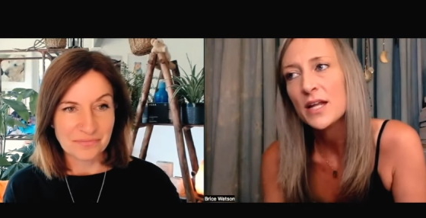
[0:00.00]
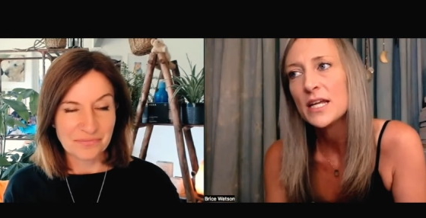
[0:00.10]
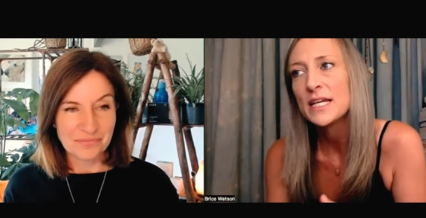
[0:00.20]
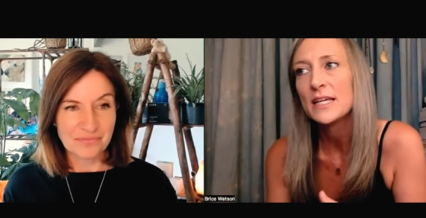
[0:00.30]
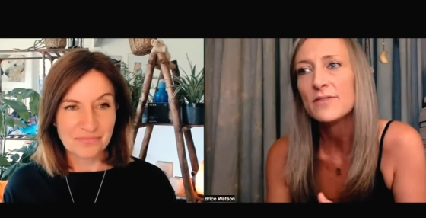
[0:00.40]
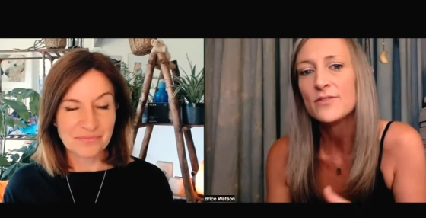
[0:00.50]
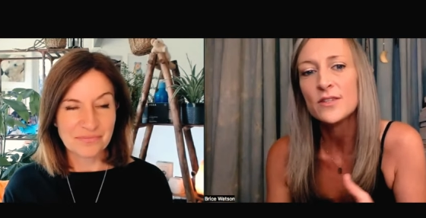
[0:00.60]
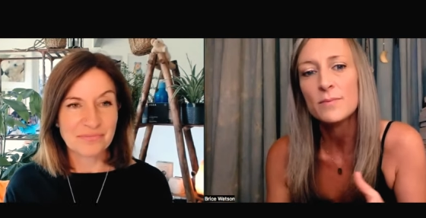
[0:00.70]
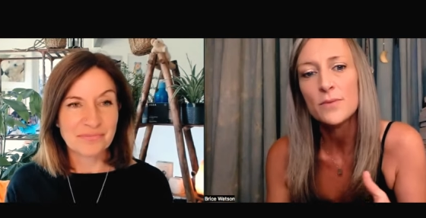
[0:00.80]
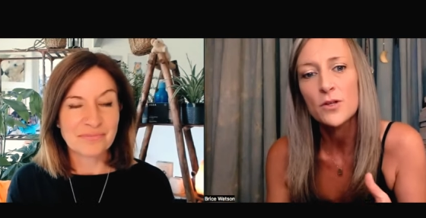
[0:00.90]
Speaker 1: and he gives
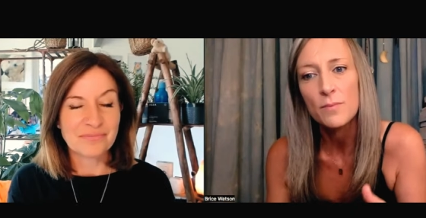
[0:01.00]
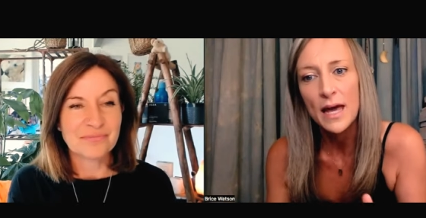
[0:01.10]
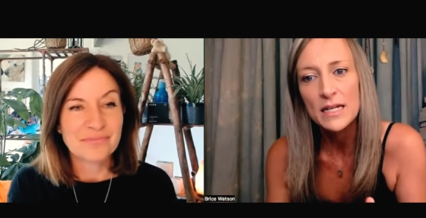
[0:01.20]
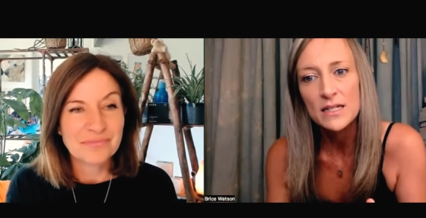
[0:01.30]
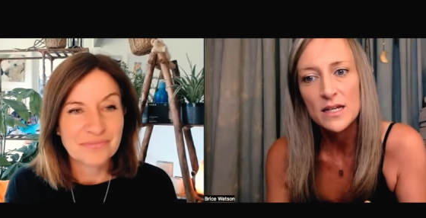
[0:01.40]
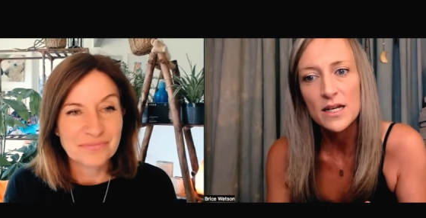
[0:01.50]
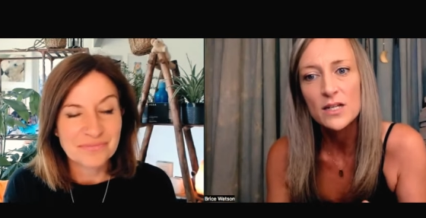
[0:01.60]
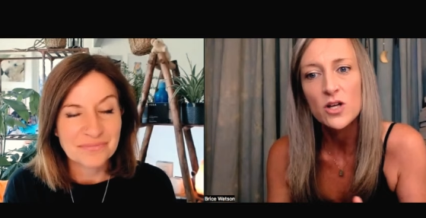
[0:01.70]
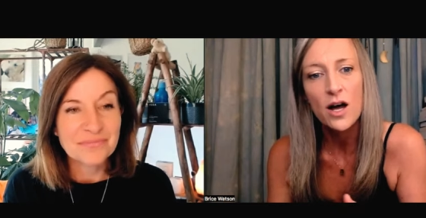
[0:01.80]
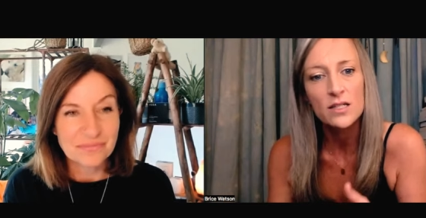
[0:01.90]
them humanity. He
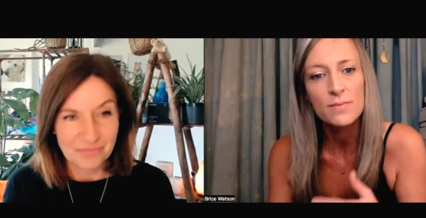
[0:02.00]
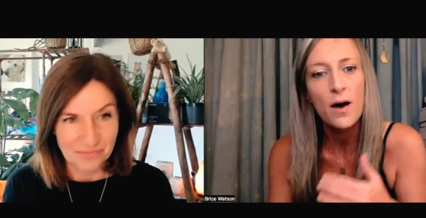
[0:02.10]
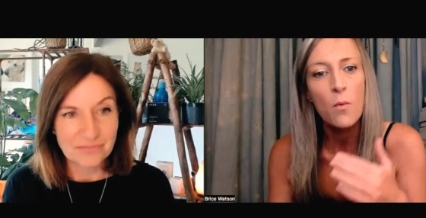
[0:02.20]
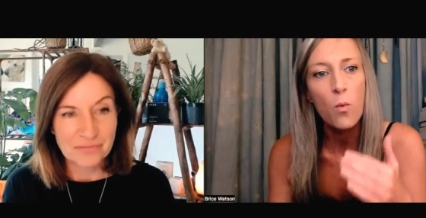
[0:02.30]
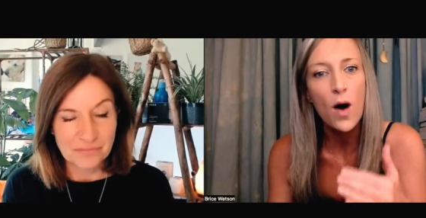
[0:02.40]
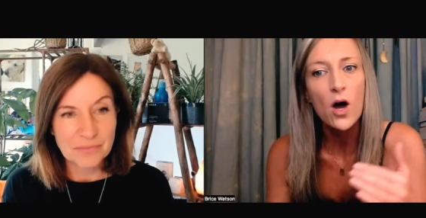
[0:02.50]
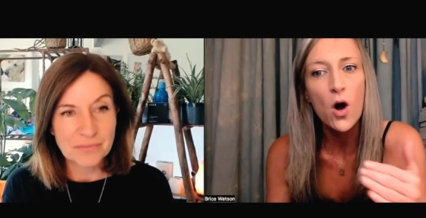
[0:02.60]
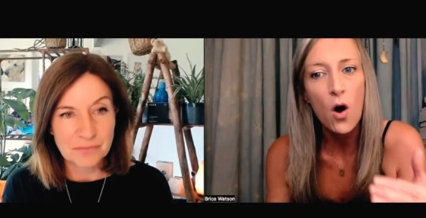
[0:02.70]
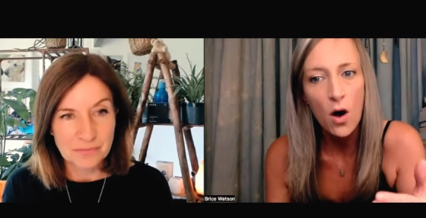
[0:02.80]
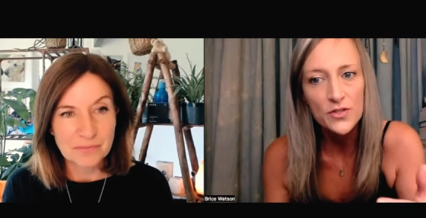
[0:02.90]
talks about what
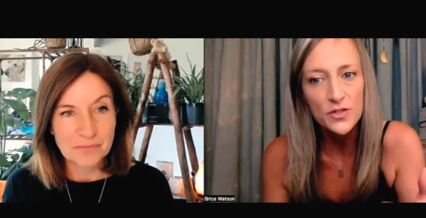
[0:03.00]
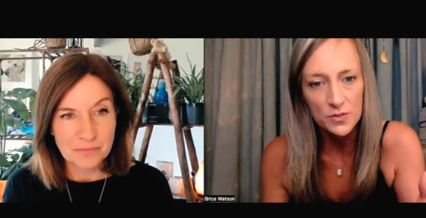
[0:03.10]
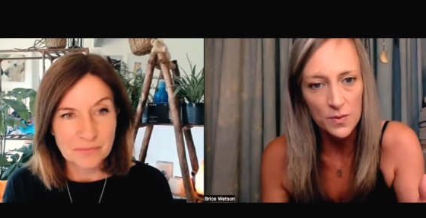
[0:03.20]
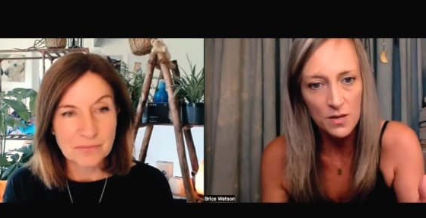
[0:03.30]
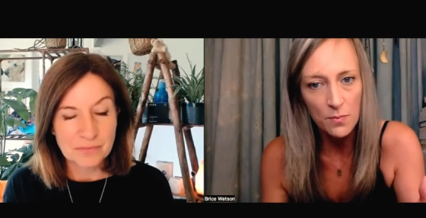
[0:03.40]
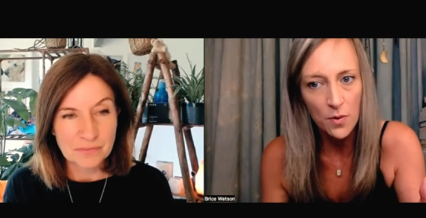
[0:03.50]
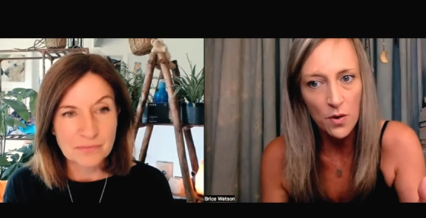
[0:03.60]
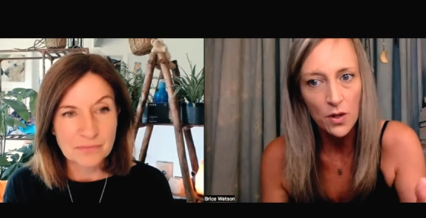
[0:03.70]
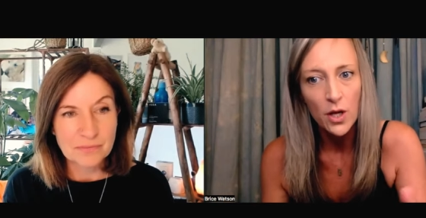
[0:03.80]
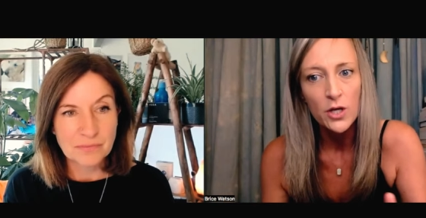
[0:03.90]
causes
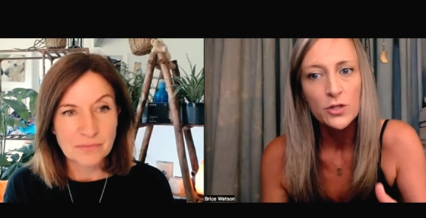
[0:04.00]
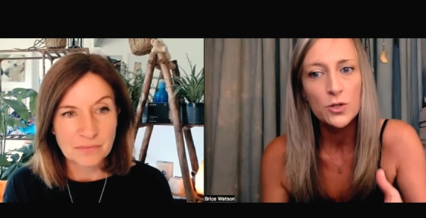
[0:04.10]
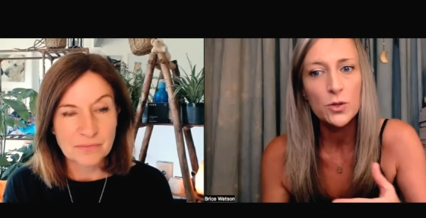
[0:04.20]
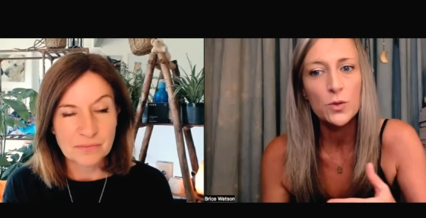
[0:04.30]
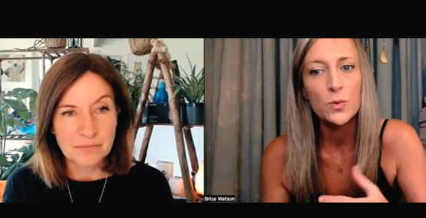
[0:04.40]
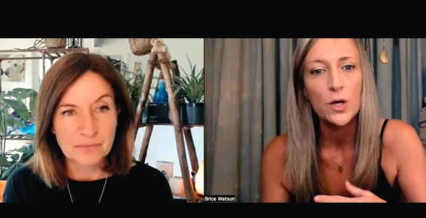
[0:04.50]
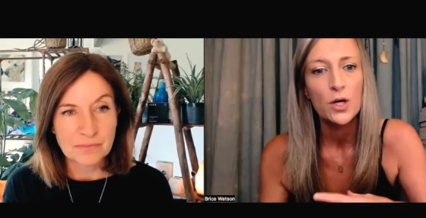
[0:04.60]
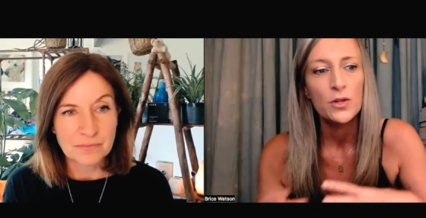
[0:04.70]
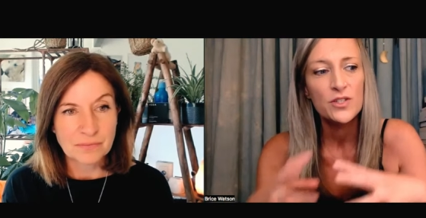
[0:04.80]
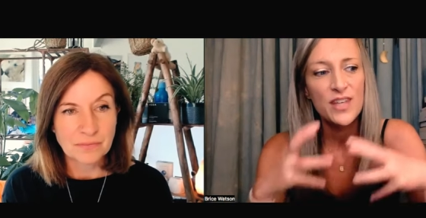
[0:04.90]
people to
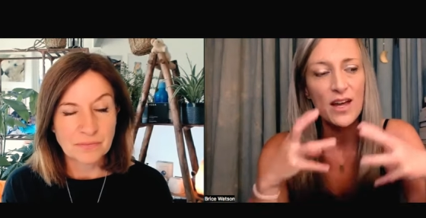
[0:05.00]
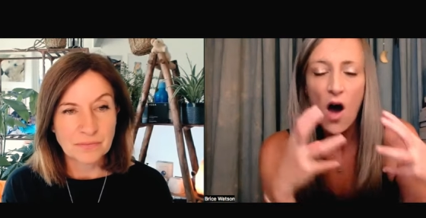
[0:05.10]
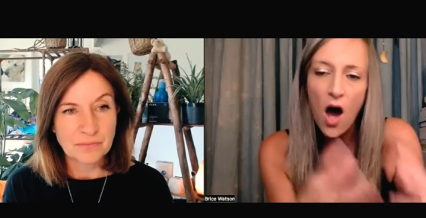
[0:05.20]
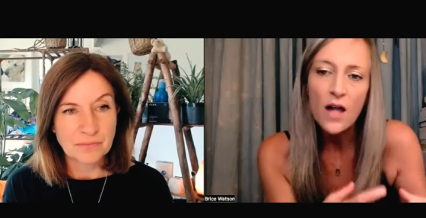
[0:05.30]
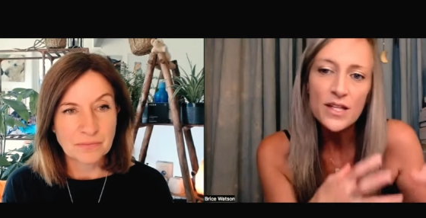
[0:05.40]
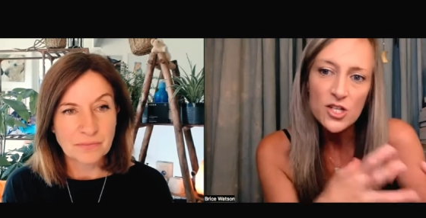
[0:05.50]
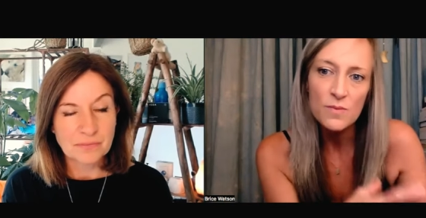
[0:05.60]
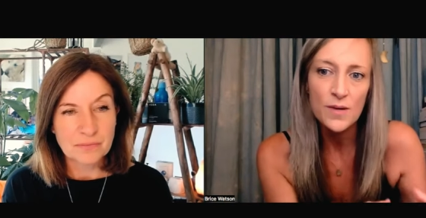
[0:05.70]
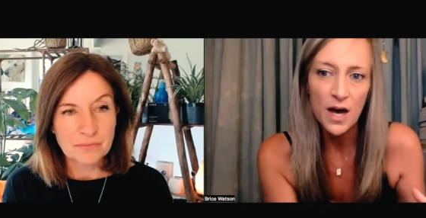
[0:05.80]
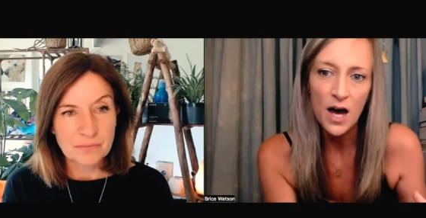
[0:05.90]
the psychology
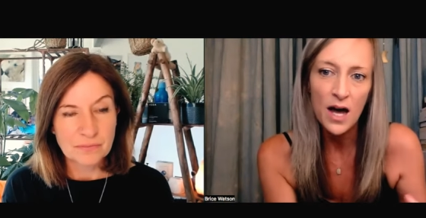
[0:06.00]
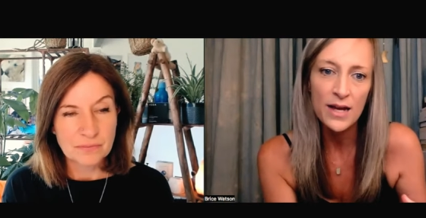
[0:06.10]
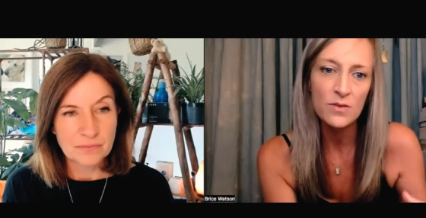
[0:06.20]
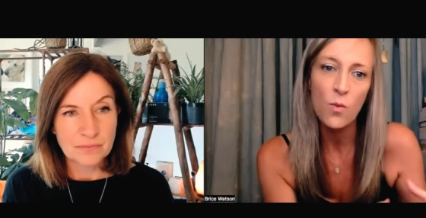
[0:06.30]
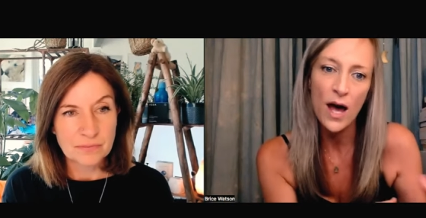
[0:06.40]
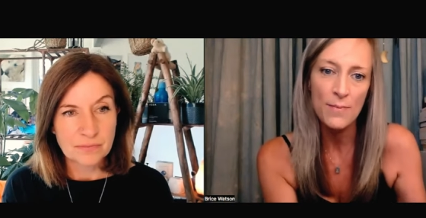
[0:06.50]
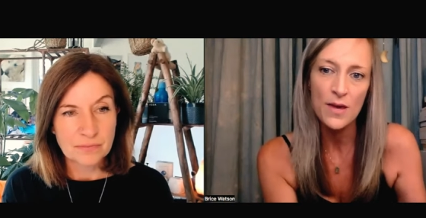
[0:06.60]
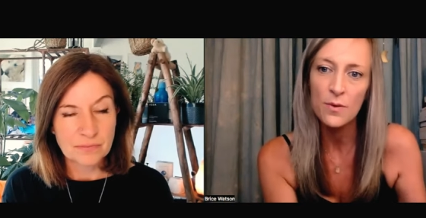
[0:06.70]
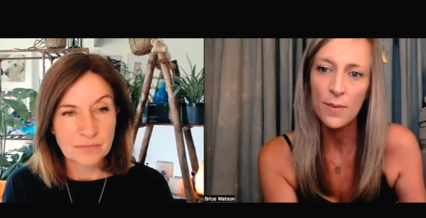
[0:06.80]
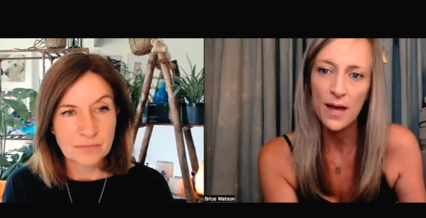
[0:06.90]
behind why
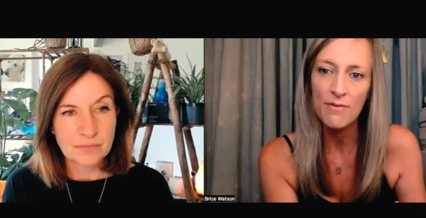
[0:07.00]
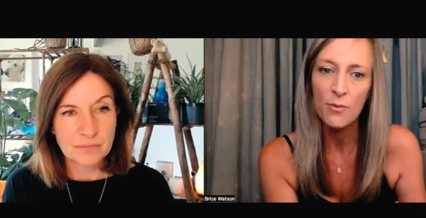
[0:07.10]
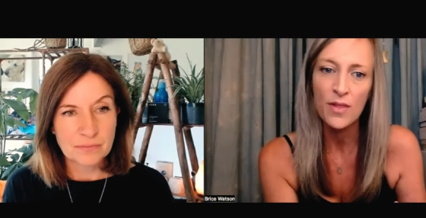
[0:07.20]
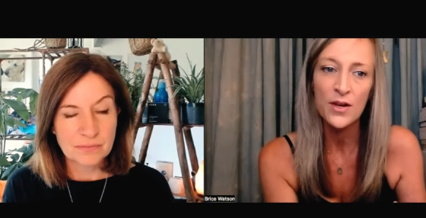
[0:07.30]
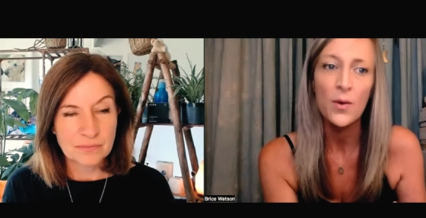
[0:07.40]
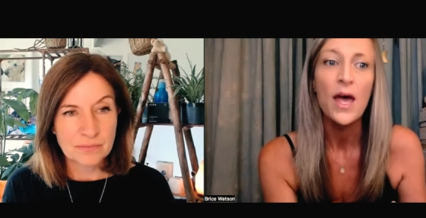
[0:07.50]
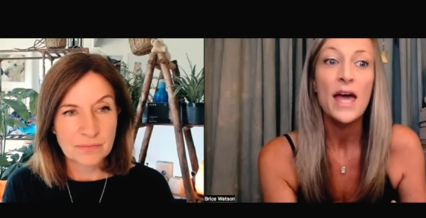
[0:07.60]
people behave the way they do